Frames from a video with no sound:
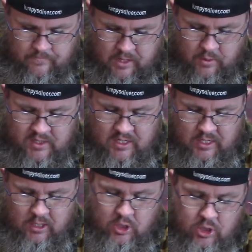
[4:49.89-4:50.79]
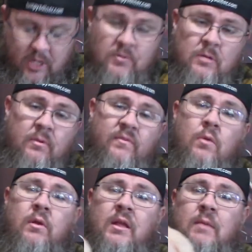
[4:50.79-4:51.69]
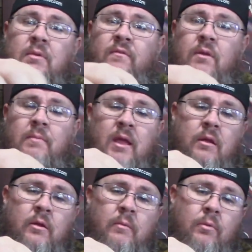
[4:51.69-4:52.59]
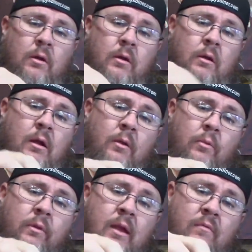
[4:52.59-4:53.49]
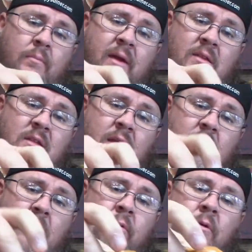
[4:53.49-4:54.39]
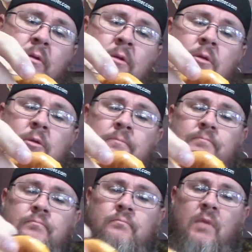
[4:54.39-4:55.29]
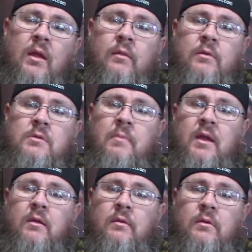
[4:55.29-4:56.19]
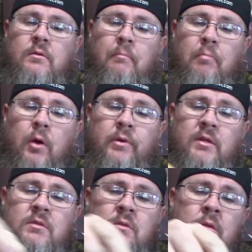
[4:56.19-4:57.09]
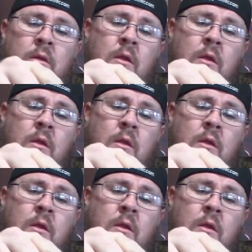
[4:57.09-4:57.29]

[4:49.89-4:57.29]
That wasn't in the description, but if they want to give me free bacon on a burger, I will never pass that down. Yeah, there's bacon in there. Bonus.